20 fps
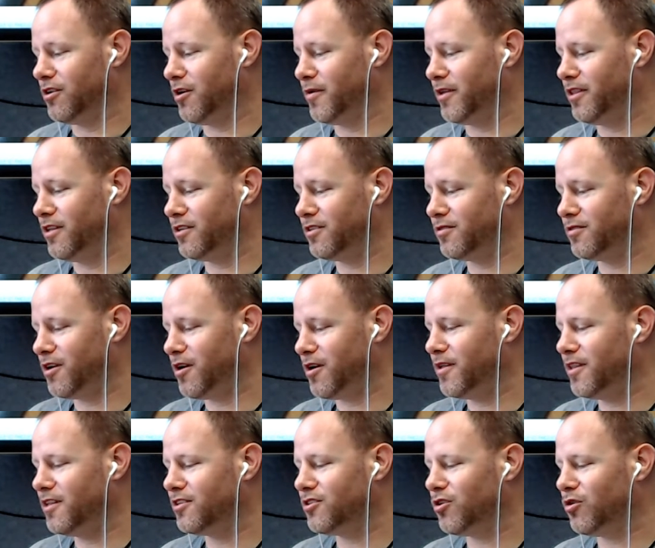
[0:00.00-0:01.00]
I mean this
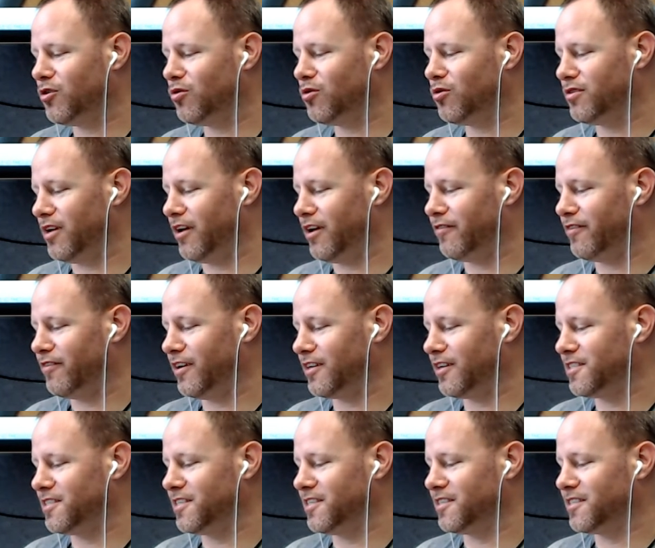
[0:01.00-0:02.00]
old
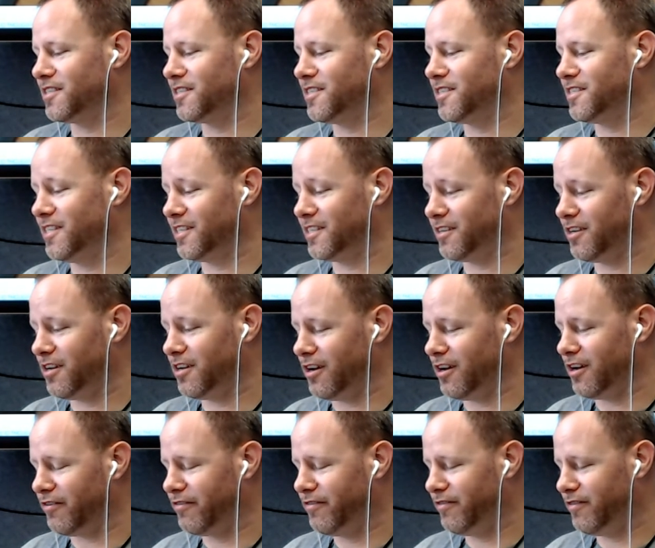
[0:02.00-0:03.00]

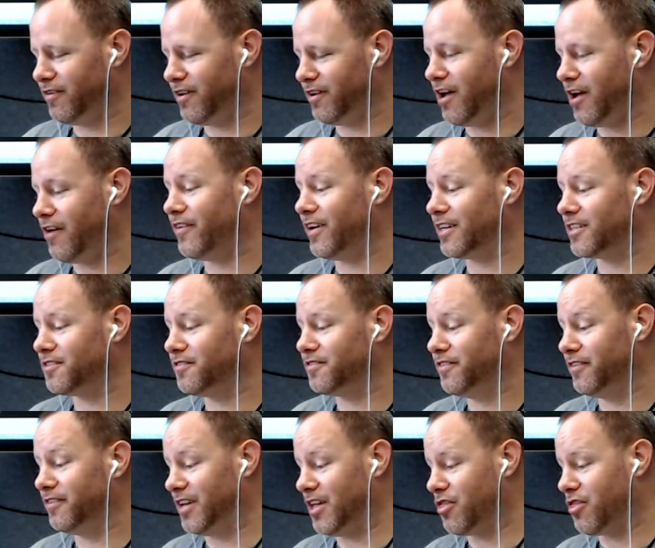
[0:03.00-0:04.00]

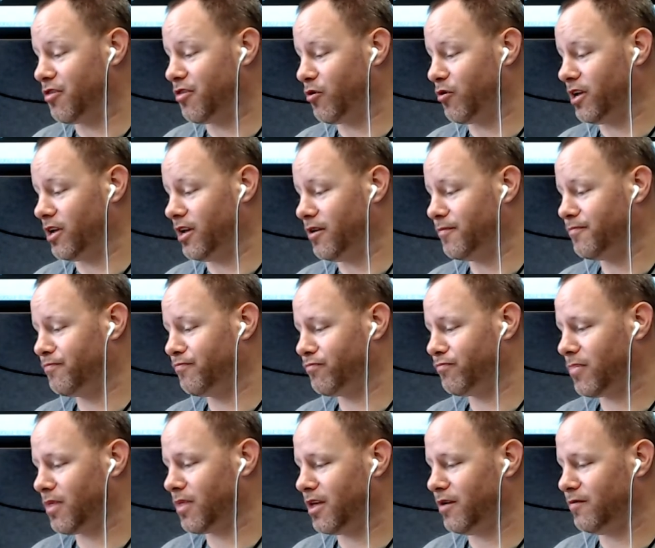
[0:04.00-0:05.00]
FX53,
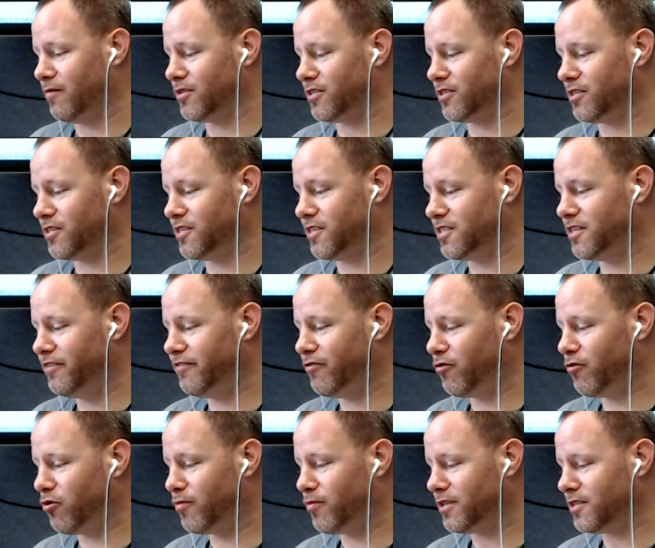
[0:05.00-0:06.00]
it was a
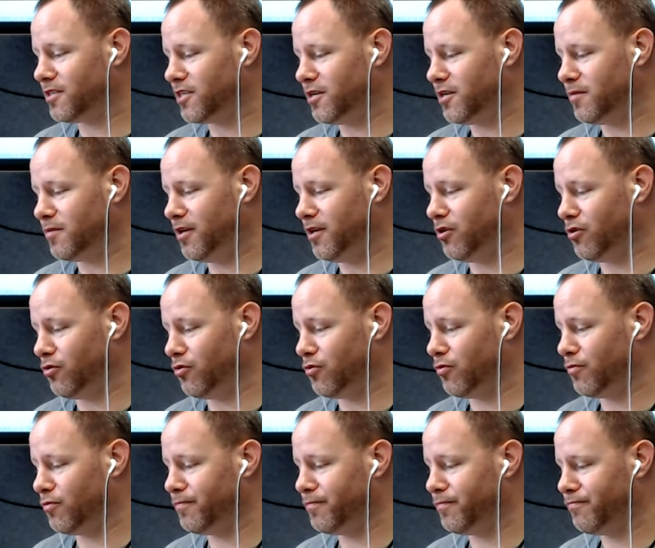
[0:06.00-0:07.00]
64-bit
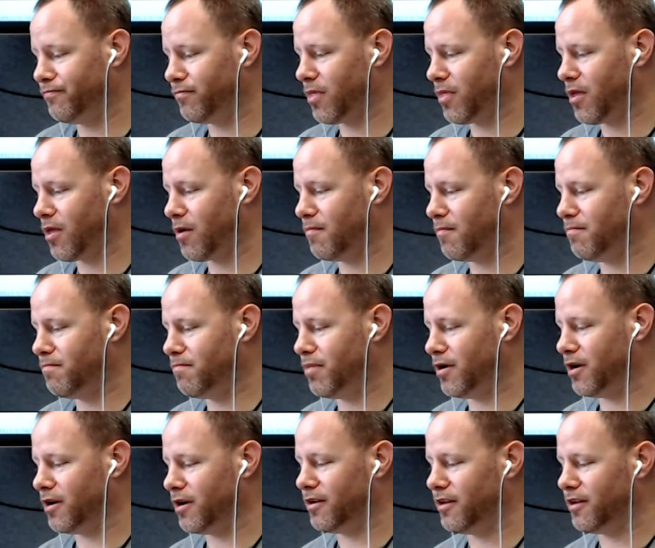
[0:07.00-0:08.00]
CPU,
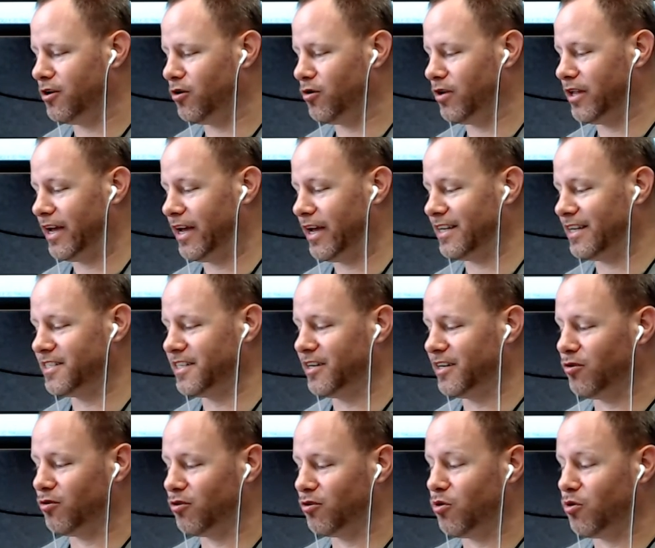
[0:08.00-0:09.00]
but it only had a
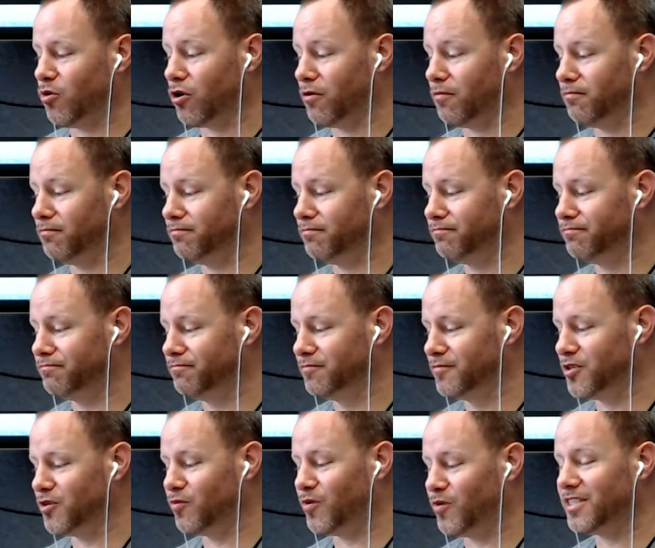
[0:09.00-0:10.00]
single core,
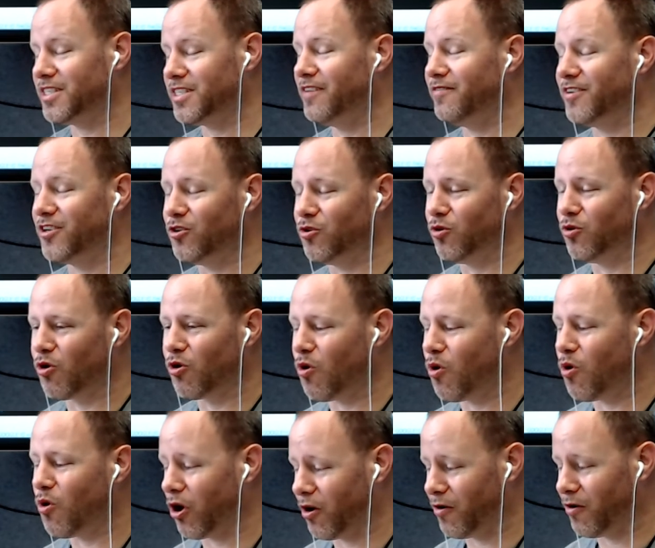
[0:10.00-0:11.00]
so it wasn't even dual
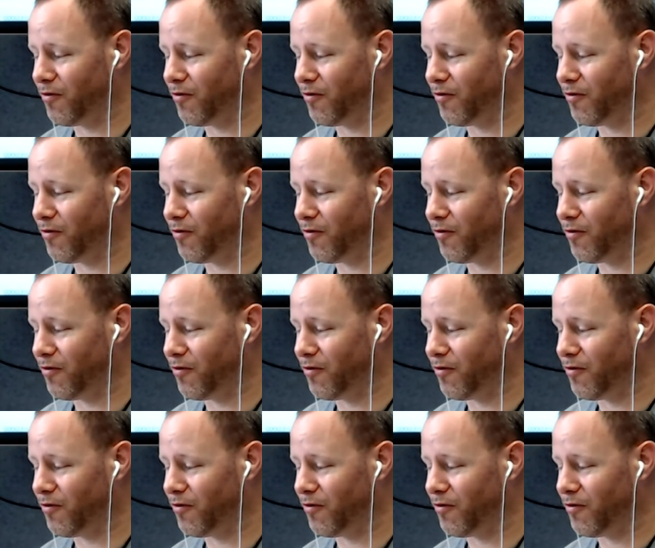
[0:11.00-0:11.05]
core.